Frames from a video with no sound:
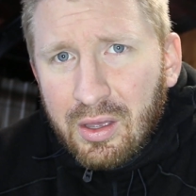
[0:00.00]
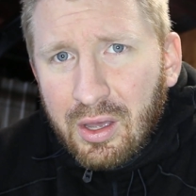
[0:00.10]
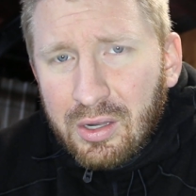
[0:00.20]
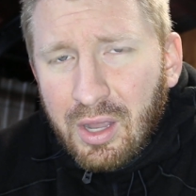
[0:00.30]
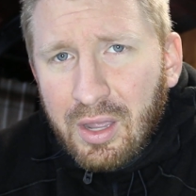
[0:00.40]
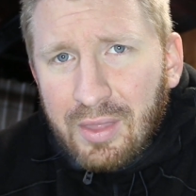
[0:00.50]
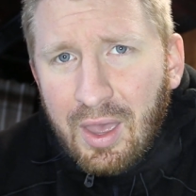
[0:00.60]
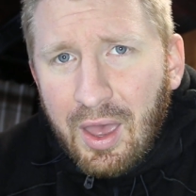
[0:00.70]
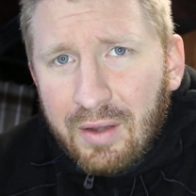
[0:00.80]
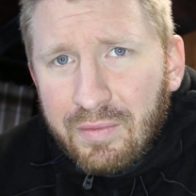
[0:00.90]
Unlike
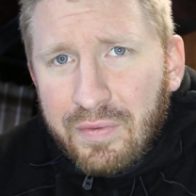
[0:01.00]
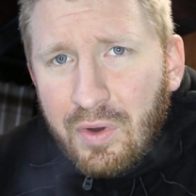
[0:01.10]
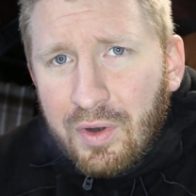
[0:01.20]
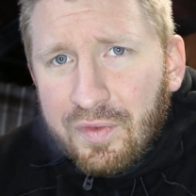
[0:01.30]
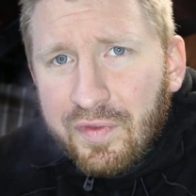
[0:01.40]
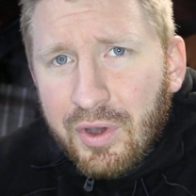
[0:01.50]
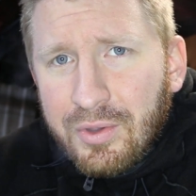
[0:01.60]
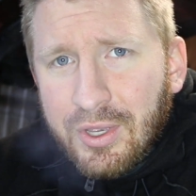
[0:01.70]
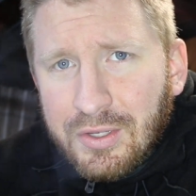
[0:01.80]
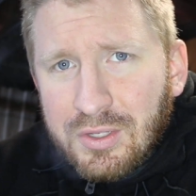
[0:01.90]
that Ford
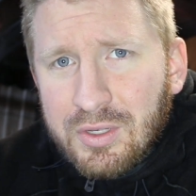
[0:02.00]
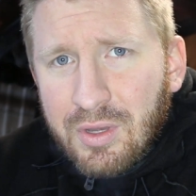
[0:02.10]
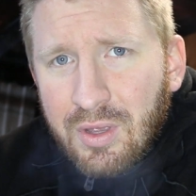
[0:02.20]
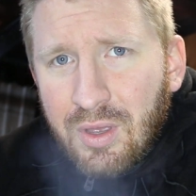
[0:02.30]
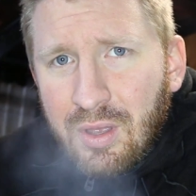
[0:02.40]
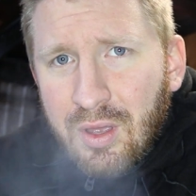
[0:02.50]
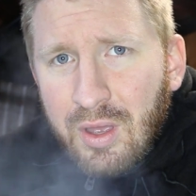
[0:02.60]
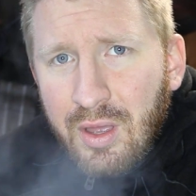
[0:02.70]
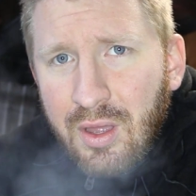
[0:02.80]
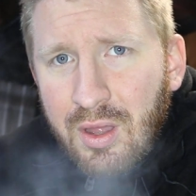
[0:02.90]
Focus
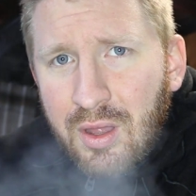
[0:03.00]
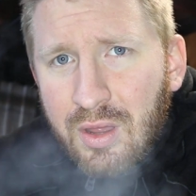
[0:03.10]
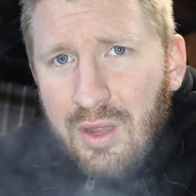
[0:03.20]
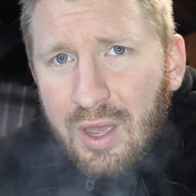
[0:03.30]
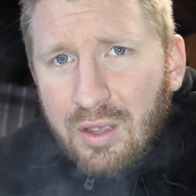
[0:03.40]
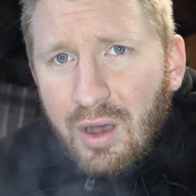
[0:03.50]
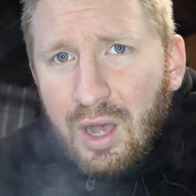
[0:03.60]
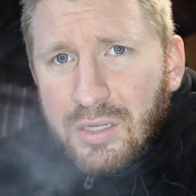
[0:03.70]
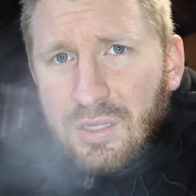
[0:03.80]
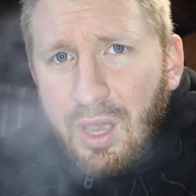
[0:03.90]
that
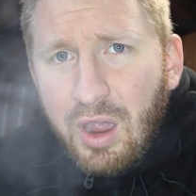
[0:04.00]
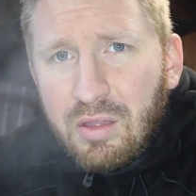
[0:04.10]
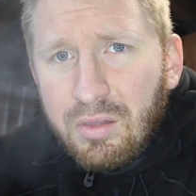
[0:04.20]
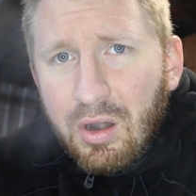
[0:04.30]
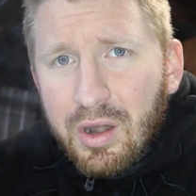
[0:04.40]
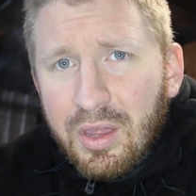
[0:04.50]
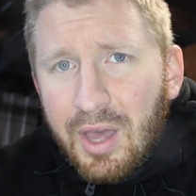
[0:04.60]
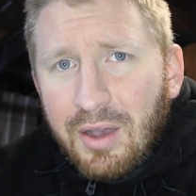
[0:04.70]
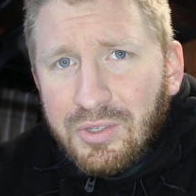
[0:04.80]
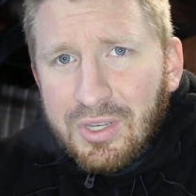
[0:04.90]
costs like
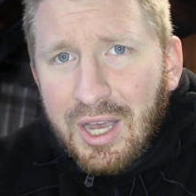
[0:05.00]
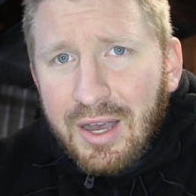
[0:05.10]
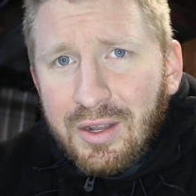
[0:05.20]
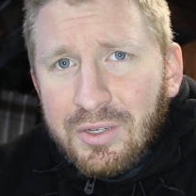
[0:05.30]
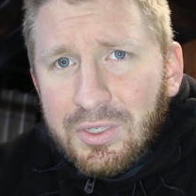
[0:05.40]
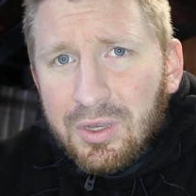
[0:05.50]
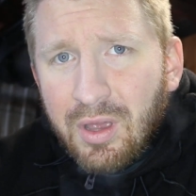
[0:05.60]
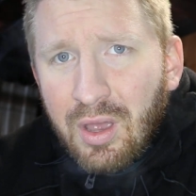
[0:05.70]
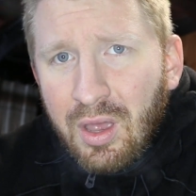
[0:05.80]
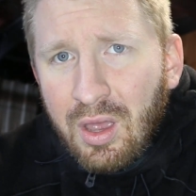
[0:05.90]
$30,000,
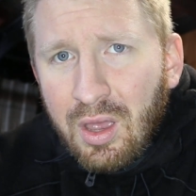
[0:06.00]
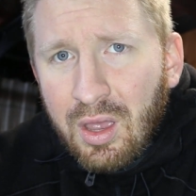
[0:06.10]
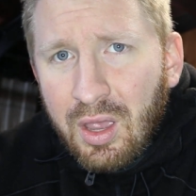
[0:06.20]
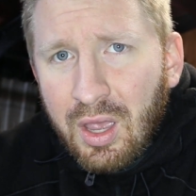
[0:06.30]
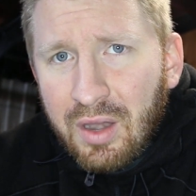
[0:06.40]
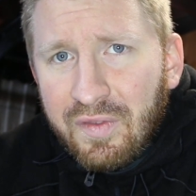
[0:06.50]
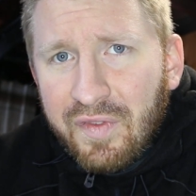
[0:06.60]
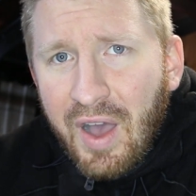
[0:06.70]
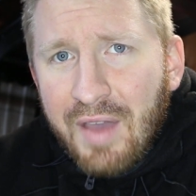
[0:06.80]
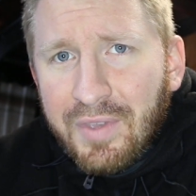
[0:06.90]
and in
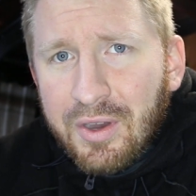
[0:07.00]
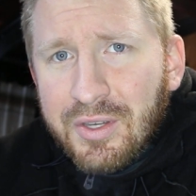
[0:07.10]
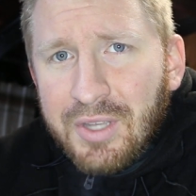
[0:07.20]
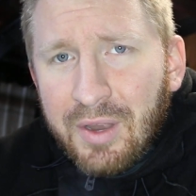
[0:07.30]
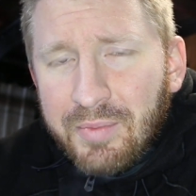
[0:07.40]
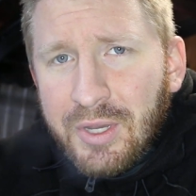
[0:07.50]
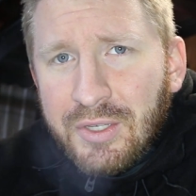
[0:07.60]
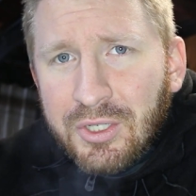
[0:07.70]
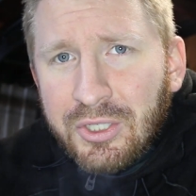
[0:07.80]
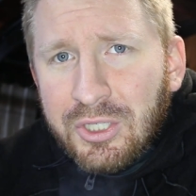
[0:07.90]
5 years, that
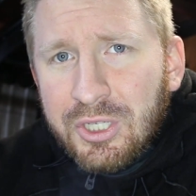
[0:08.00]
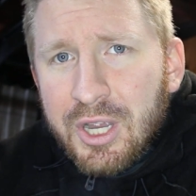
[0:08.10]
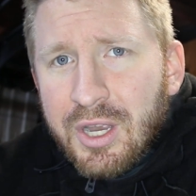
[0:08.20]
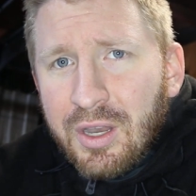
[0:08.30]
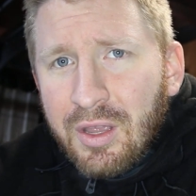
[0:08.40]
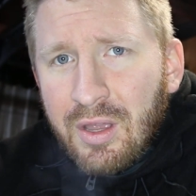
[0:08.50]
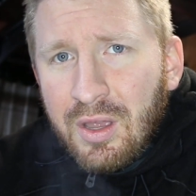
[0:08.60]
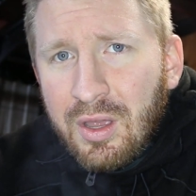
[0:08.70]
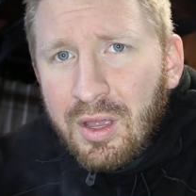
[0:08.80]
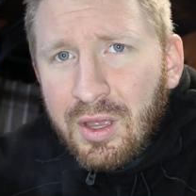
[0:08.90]
piece of shit
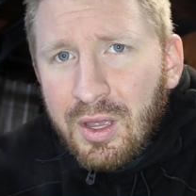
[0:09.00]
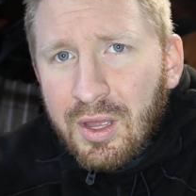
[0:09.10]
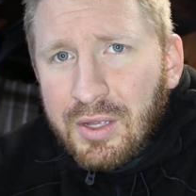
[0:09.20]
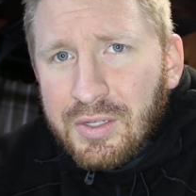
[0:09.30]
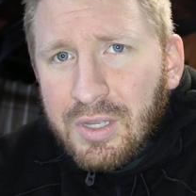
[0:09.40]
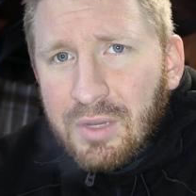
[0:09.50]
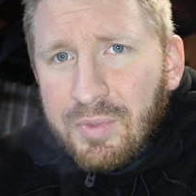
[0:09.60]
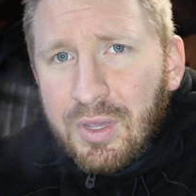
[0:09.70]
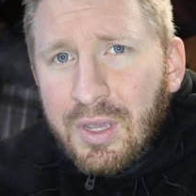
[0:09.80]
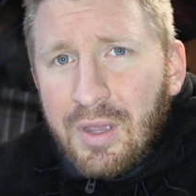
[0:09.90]
is going to
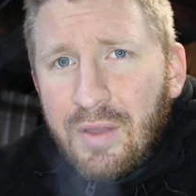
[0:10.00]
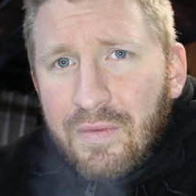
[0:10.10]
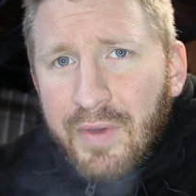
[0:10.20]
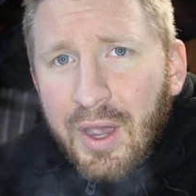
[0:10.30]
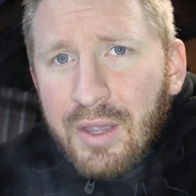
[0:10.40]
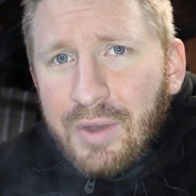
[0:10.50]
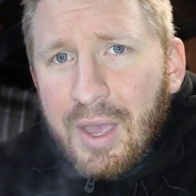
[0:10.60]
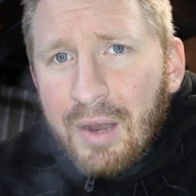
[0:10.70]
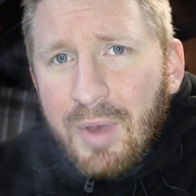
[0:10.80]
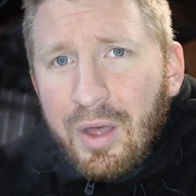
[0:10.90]
be valued
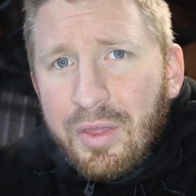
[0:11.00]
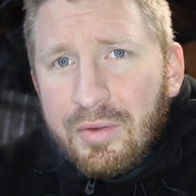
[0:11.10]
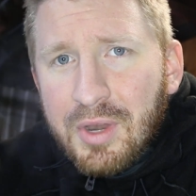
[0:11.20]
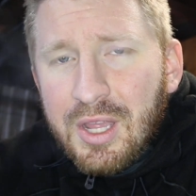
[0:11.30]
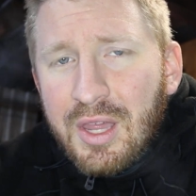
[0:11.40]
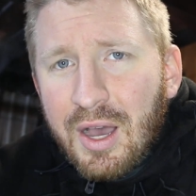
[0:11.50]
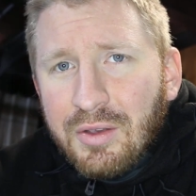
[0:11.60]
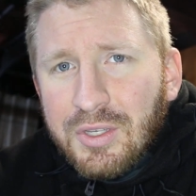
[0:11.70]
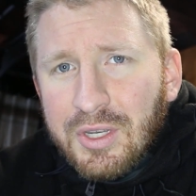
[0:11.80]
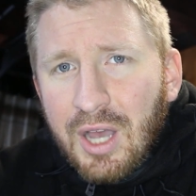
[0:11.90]
at about
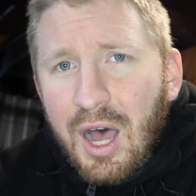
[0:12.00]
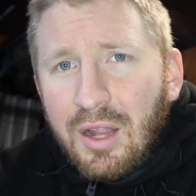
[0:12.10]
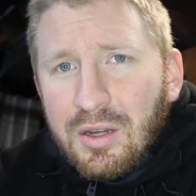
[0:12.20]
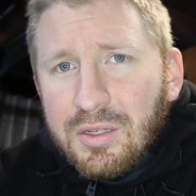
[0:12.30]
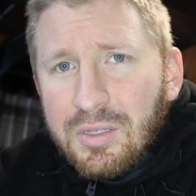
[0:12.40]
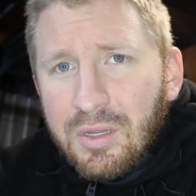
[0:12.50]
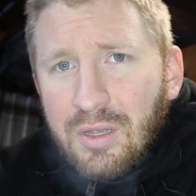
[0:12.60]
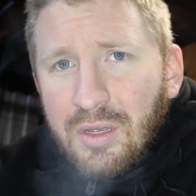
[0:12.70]
$3,000.